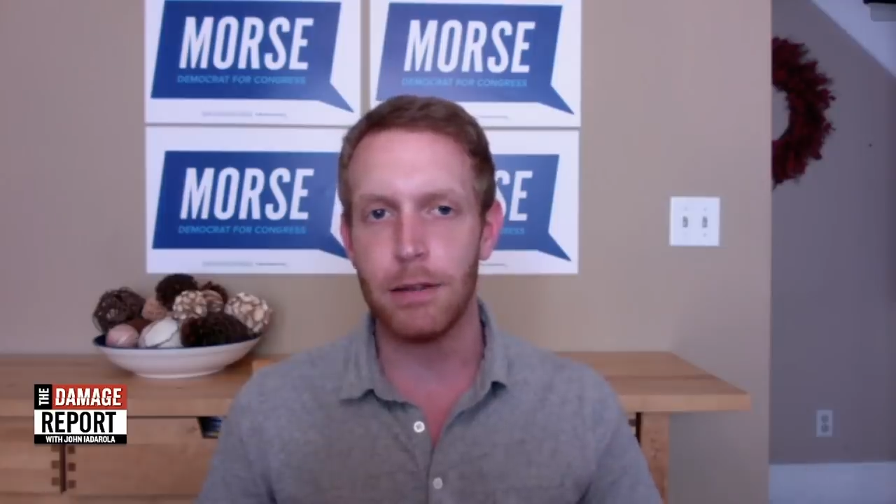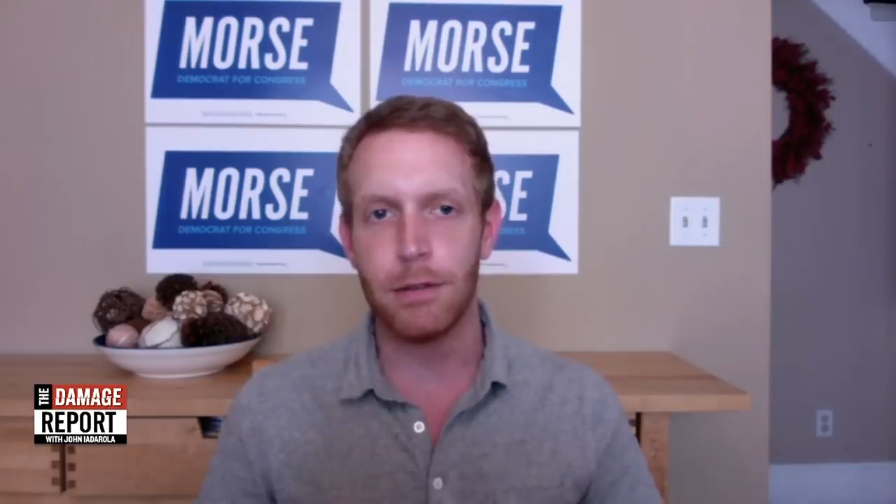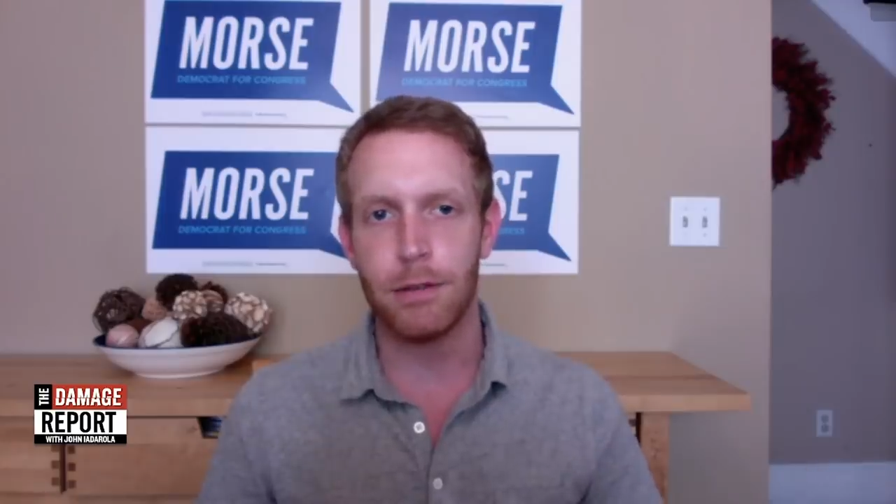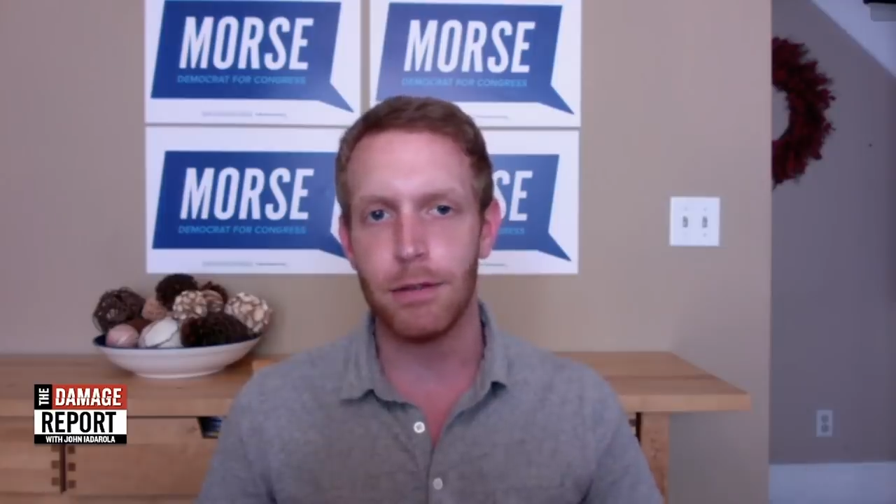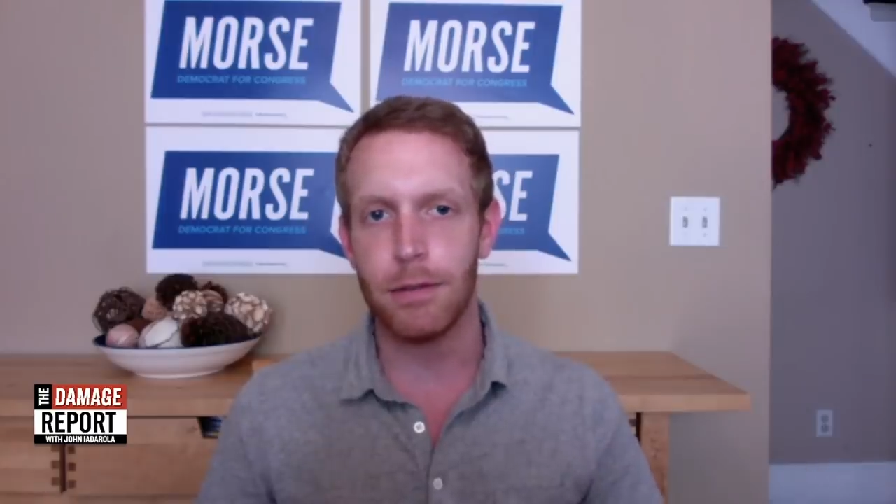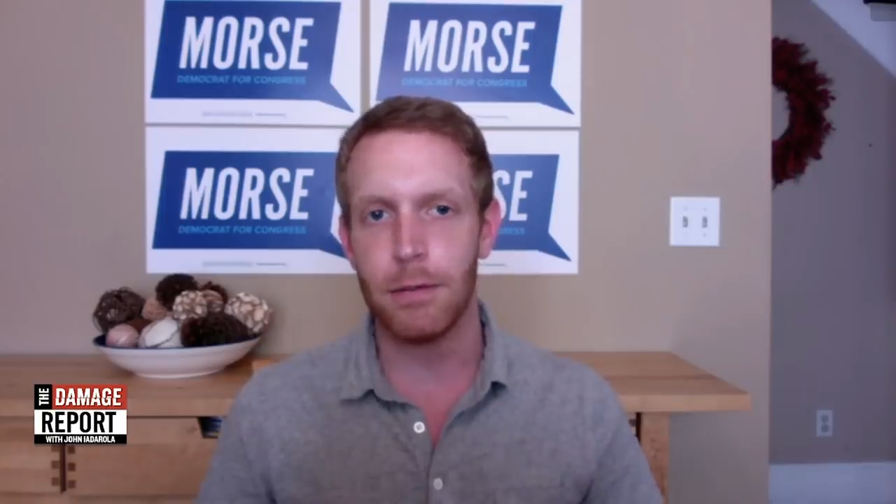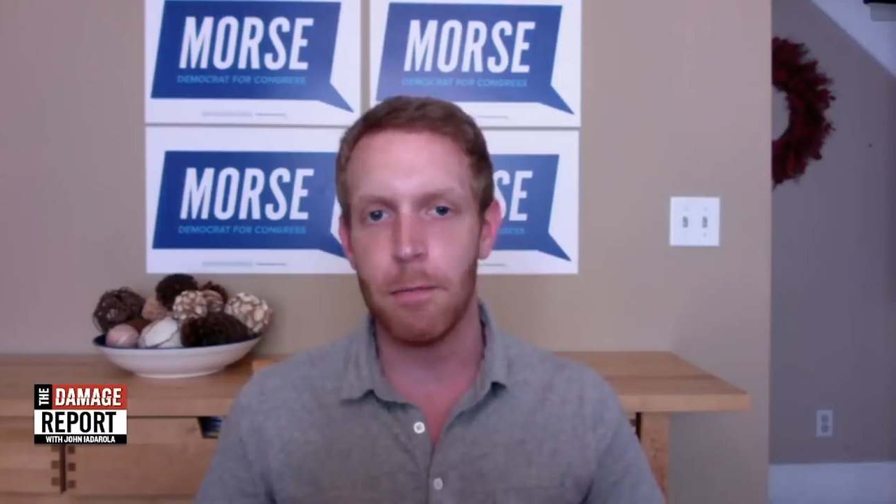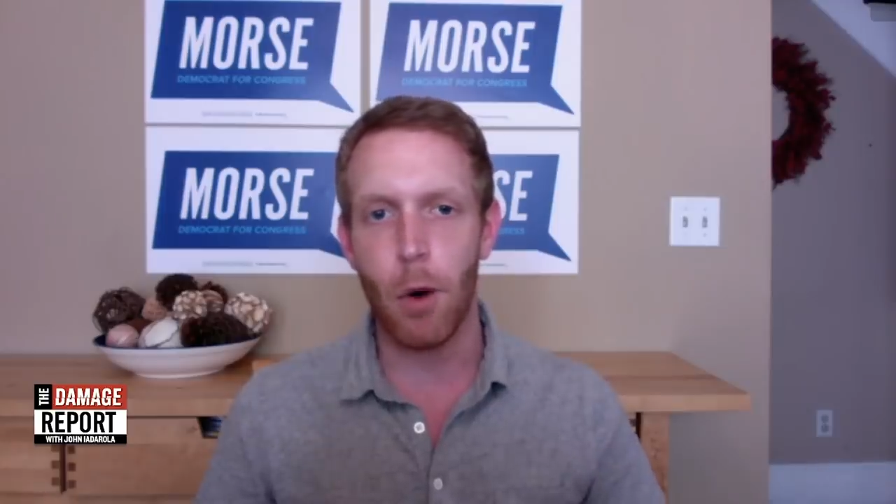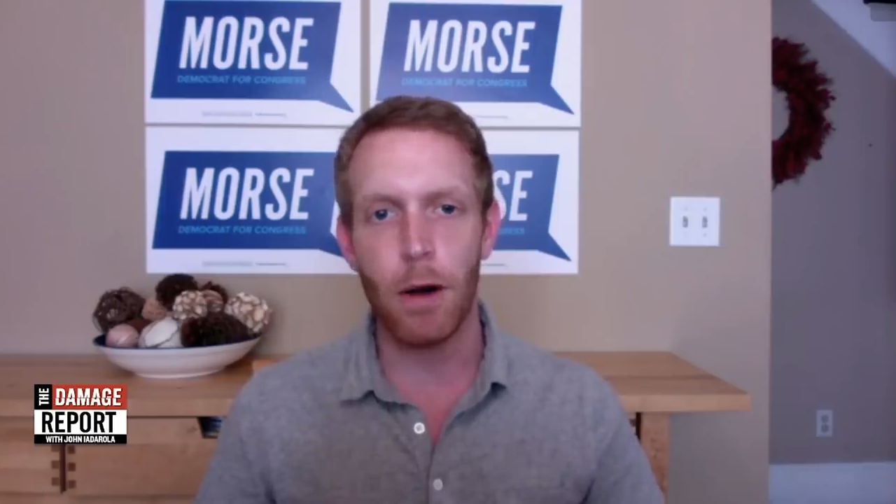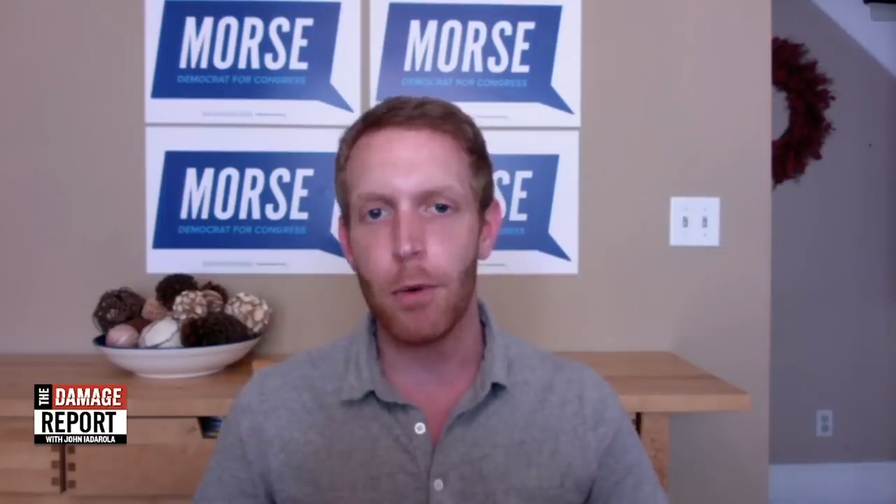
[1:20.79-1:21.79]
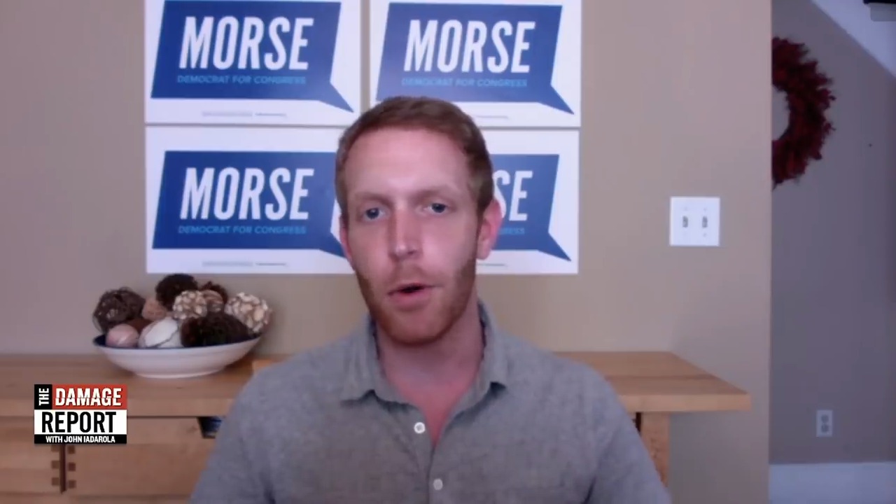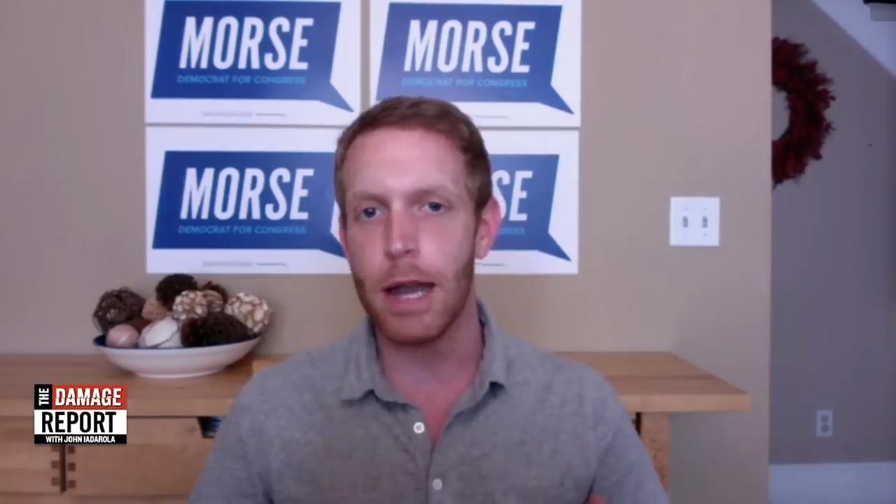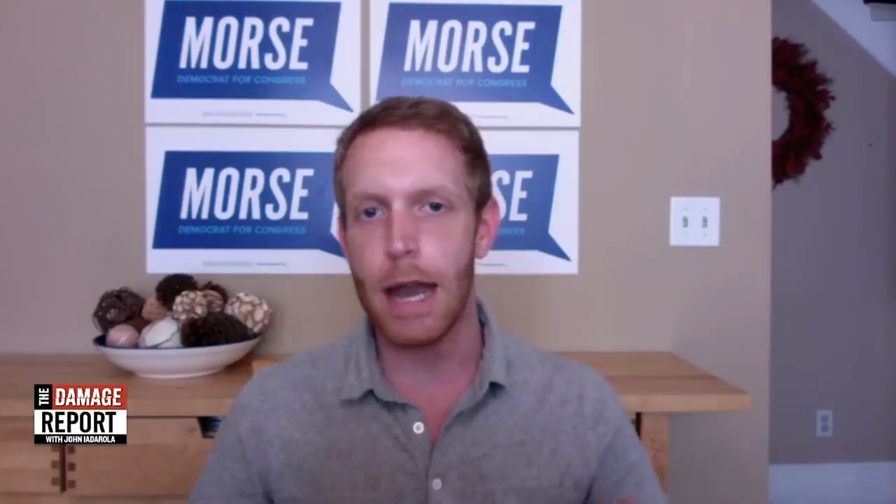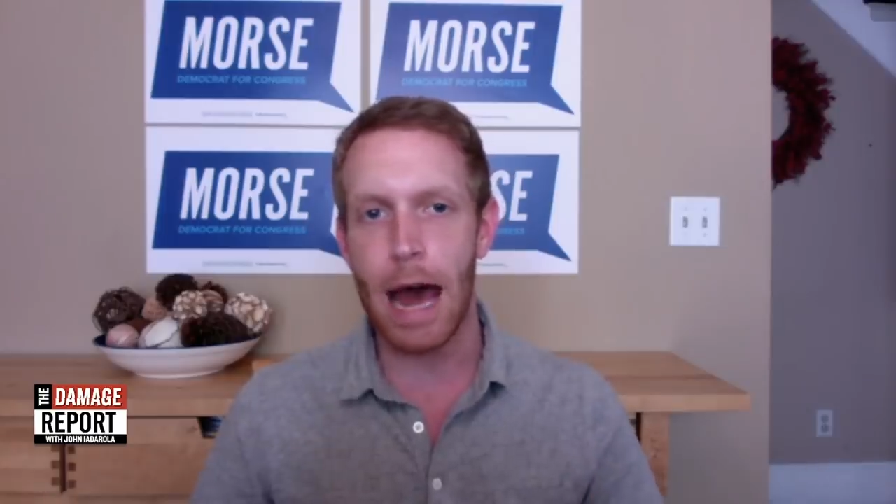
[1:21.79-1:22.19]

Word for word: it's more important